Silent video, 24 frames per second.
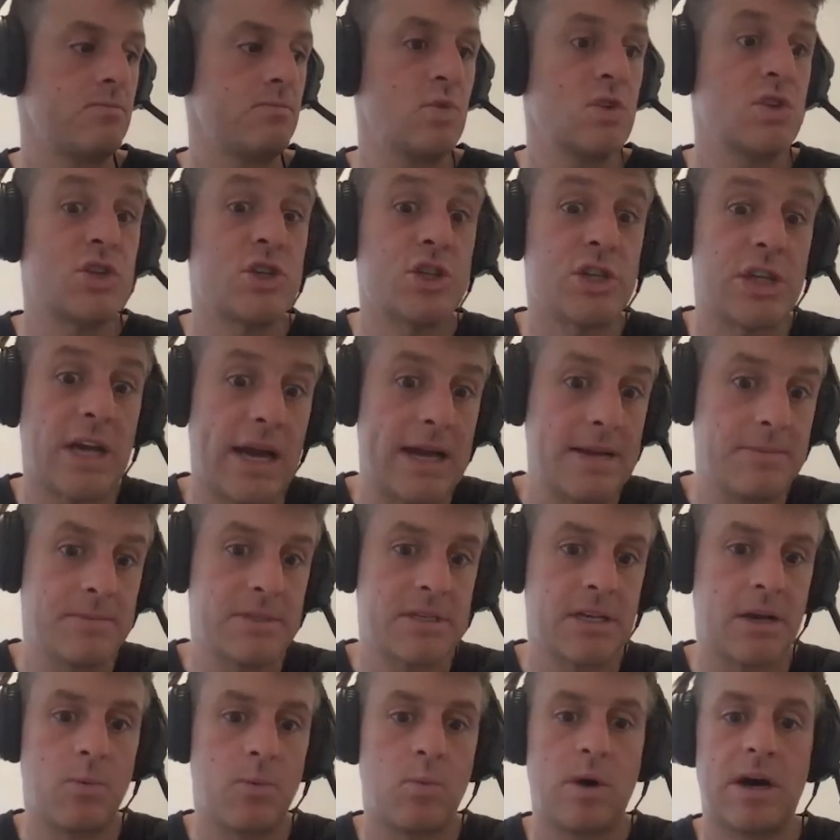shame
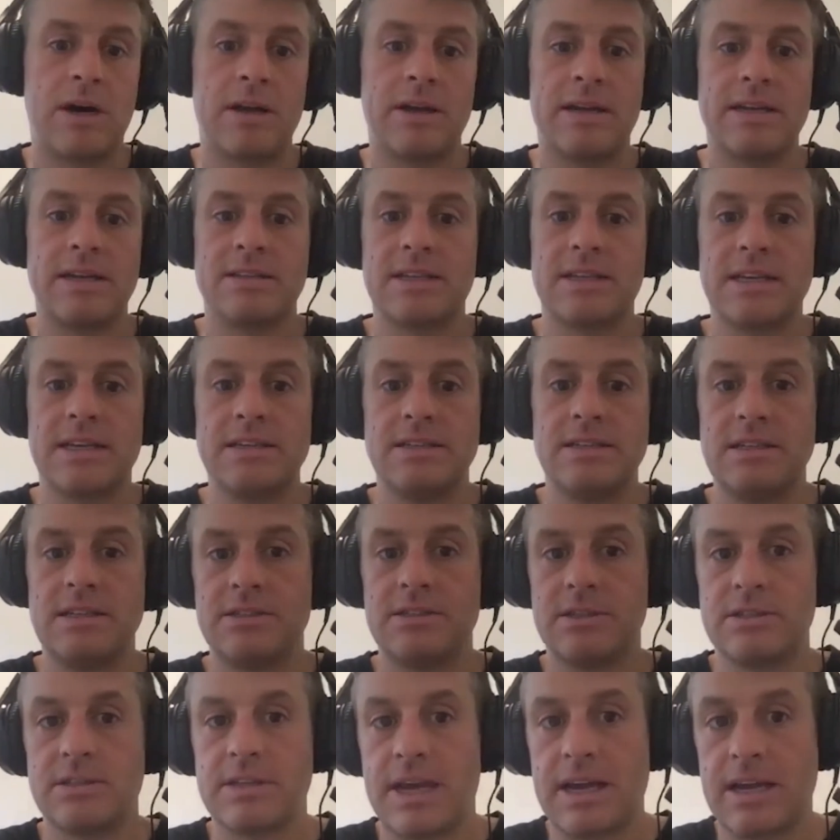someone. It's easy
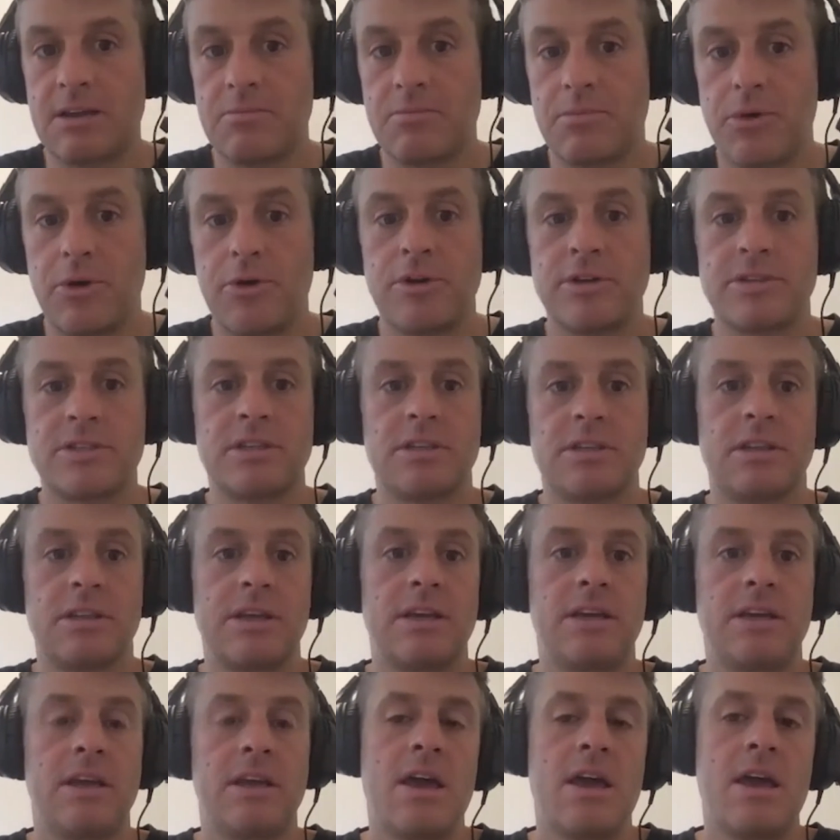to take it
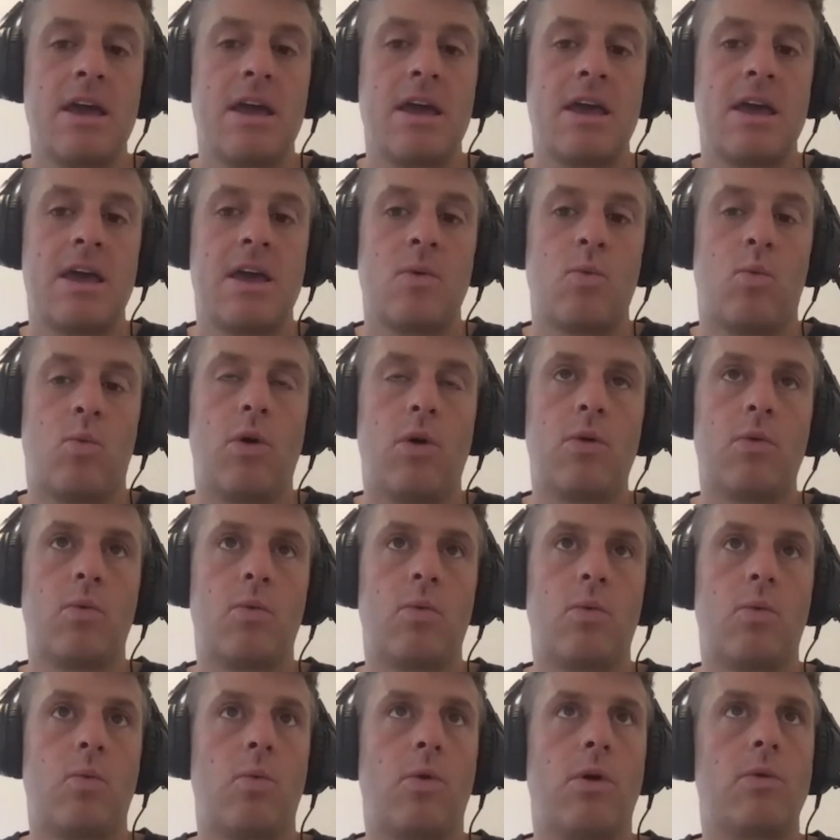personally.
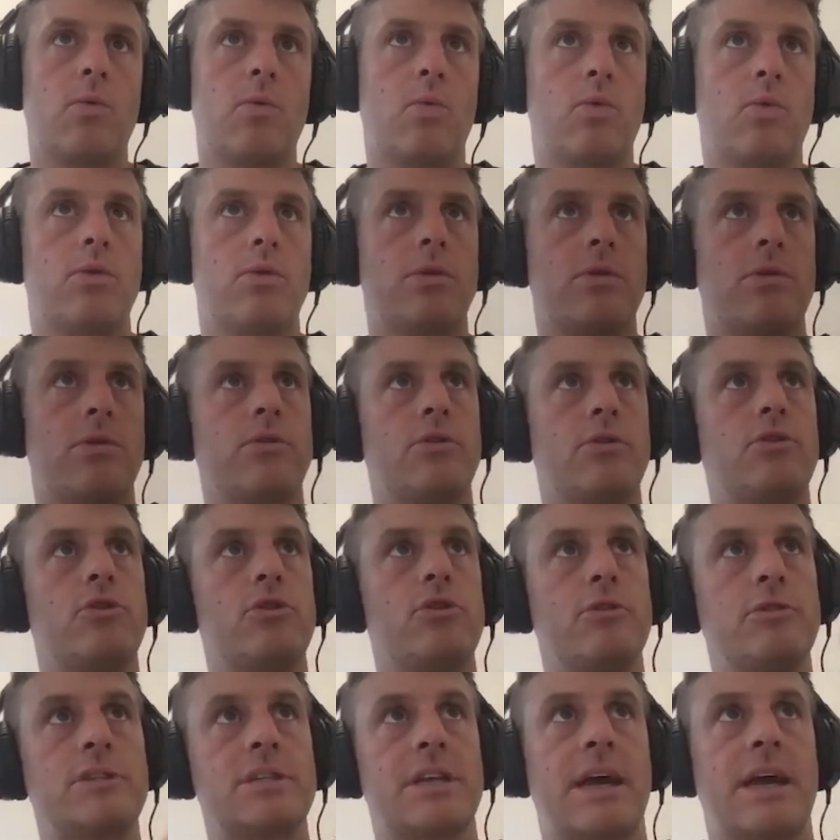What would
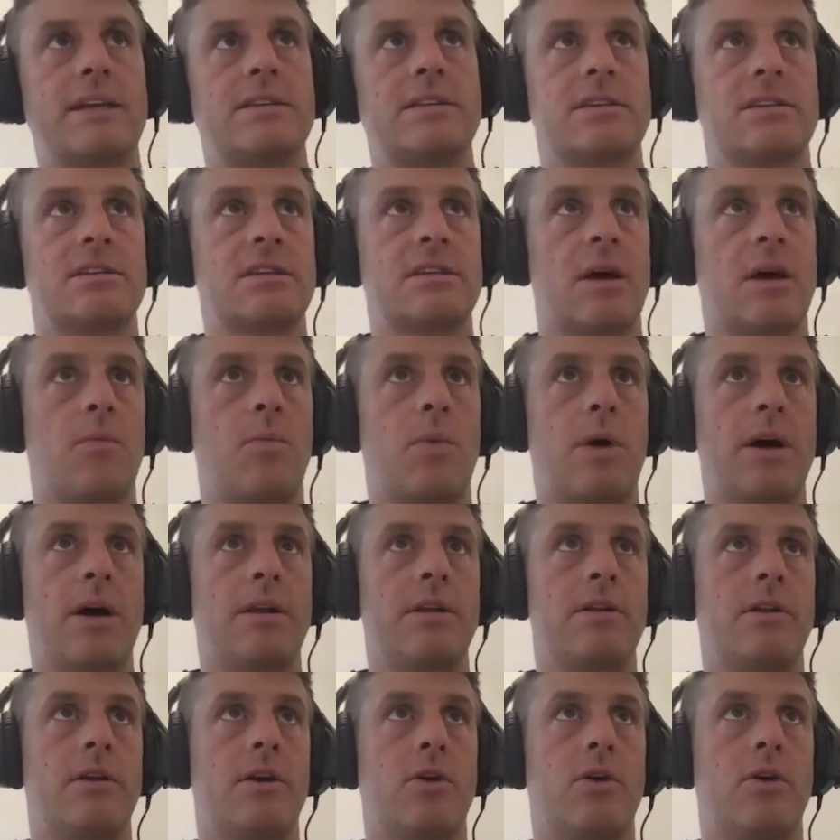you say to
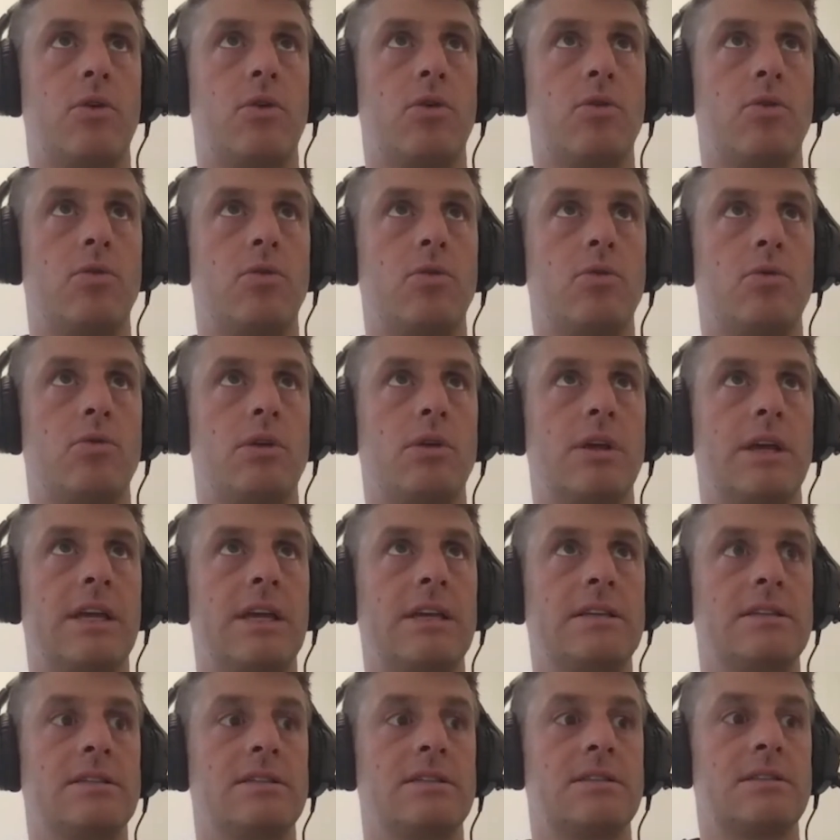someone who
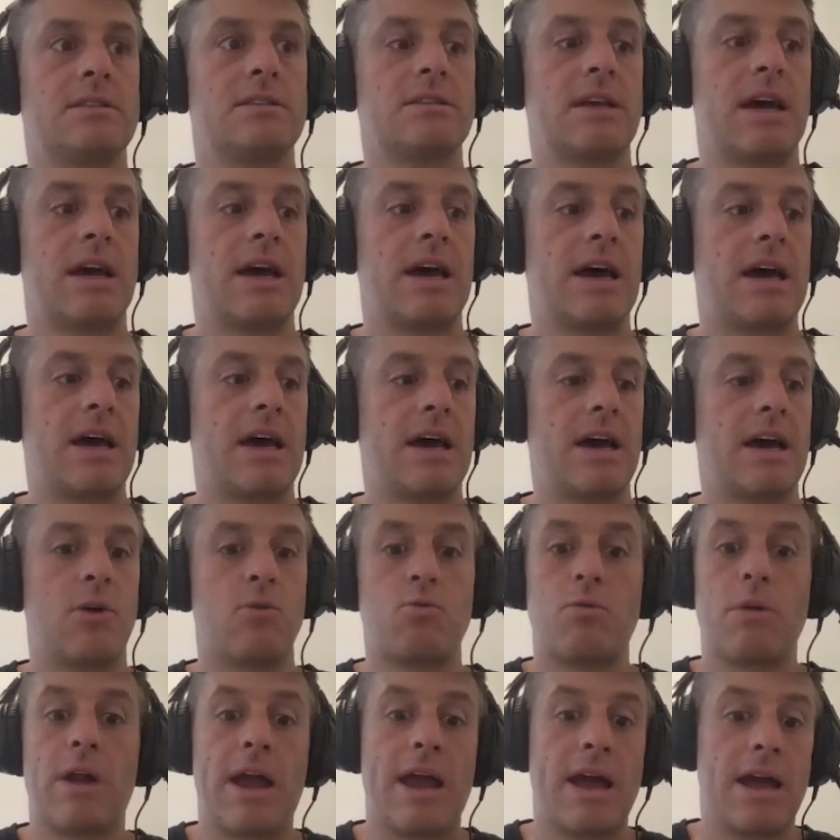is
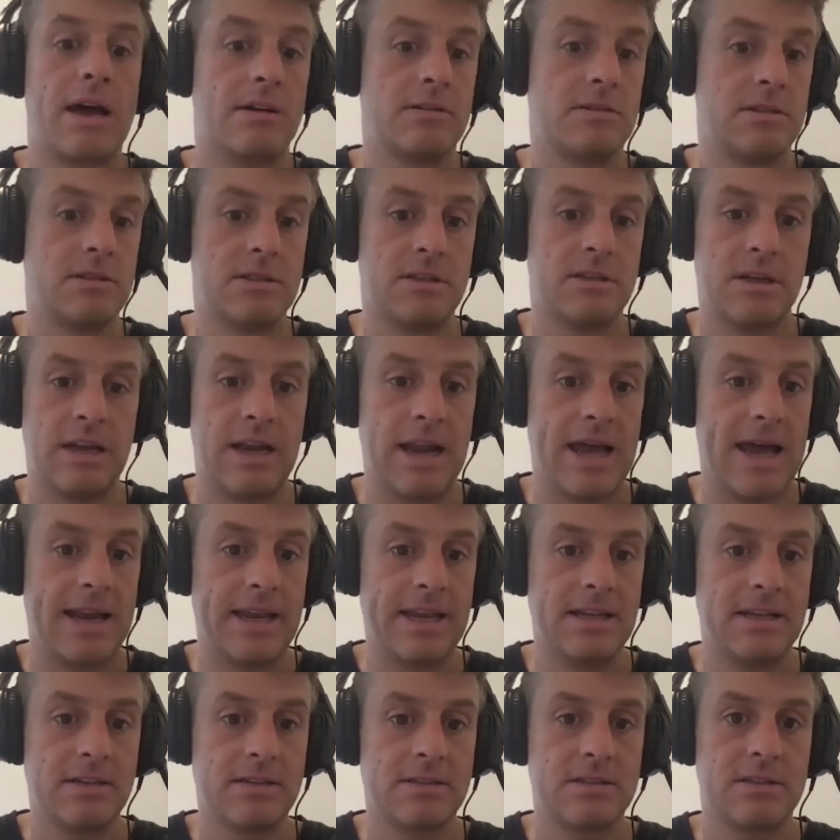around an
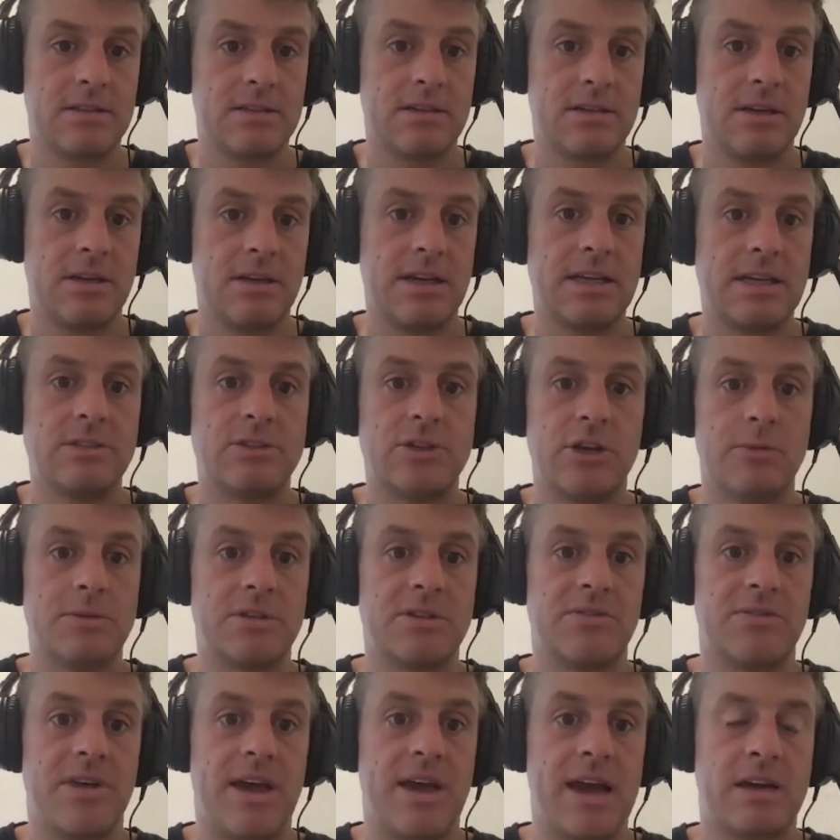addict in terms
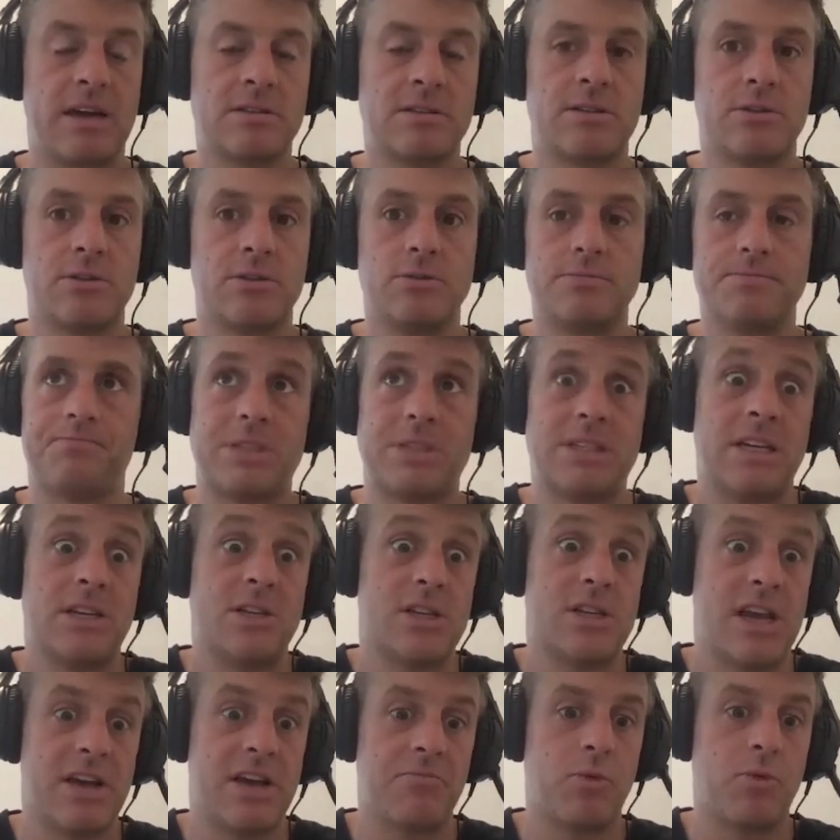of how to
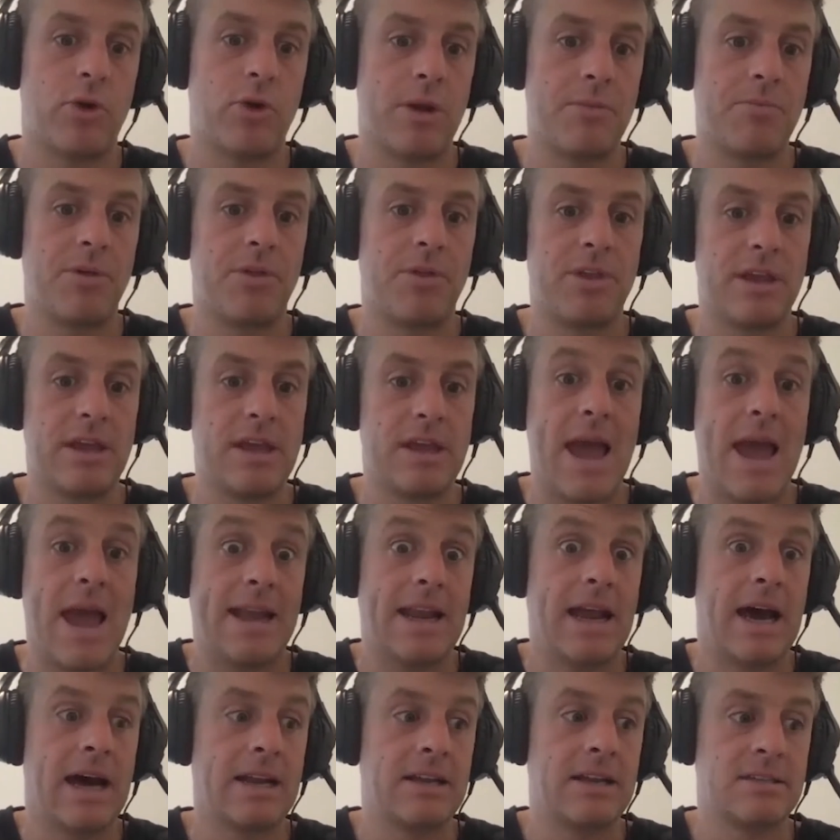potentially have more empathy
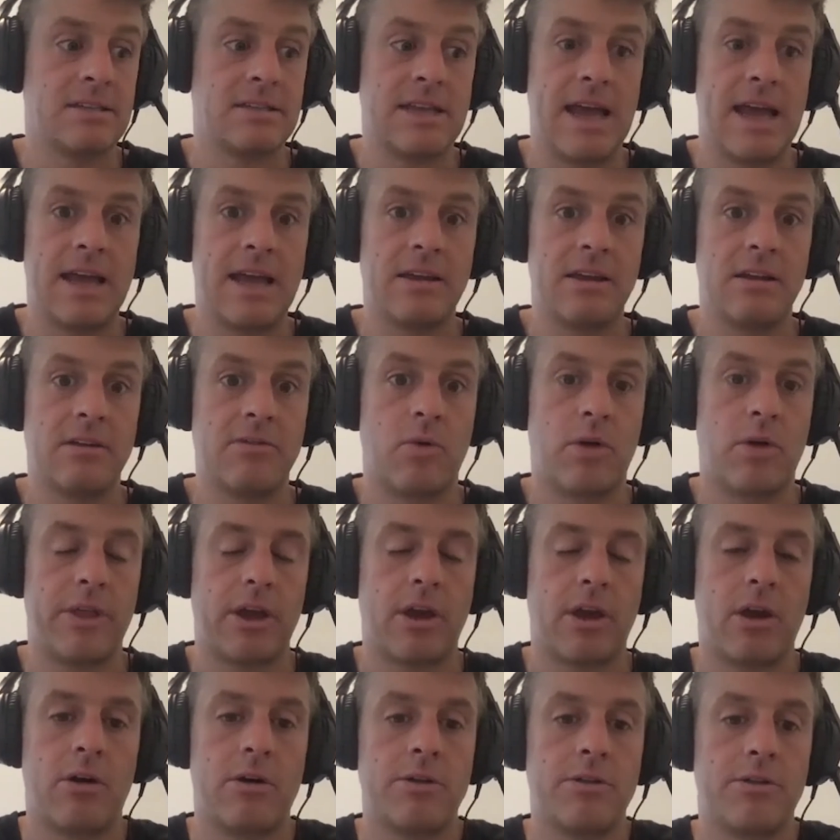and understanding of what
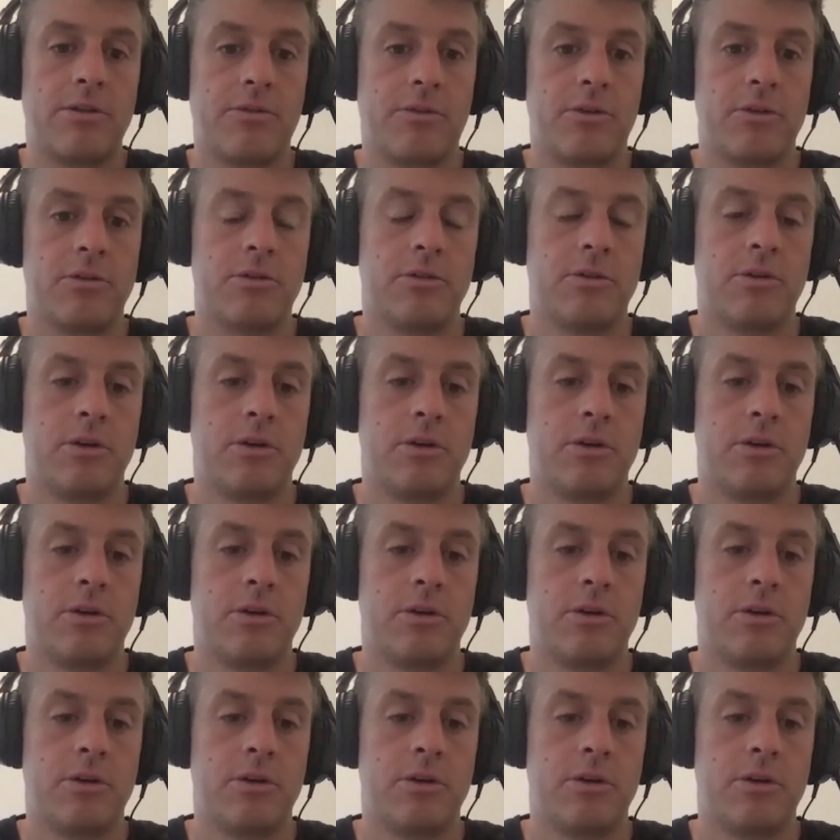they're going through?